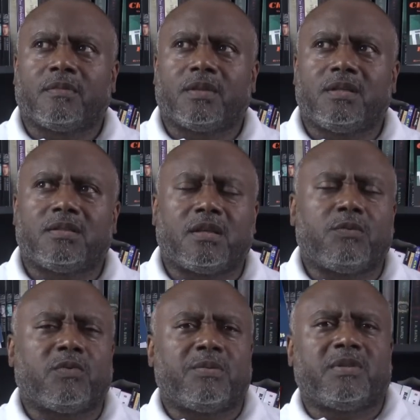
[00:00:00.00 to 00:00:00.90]
These
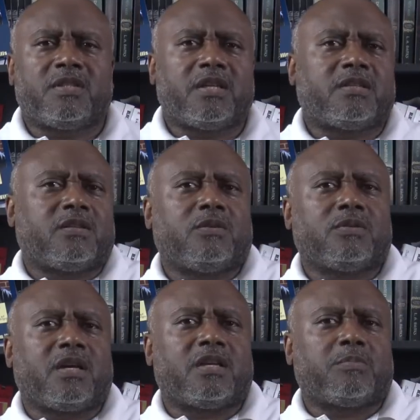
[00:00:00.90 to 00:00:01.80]
other women chasing
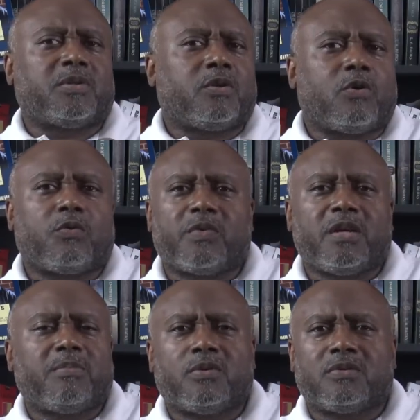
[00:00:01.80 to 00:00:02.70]
those guys, but all the
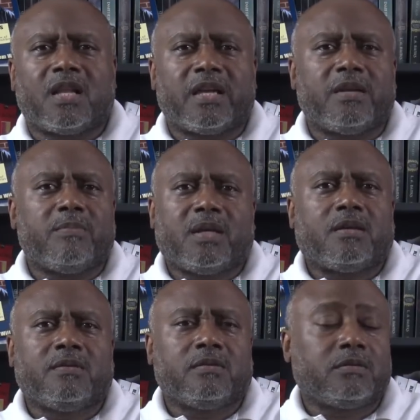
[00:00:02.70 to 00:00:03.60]
red bones liking me.
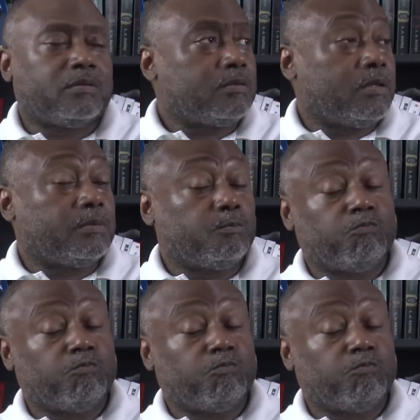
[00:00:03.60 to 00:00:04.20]
So I was like,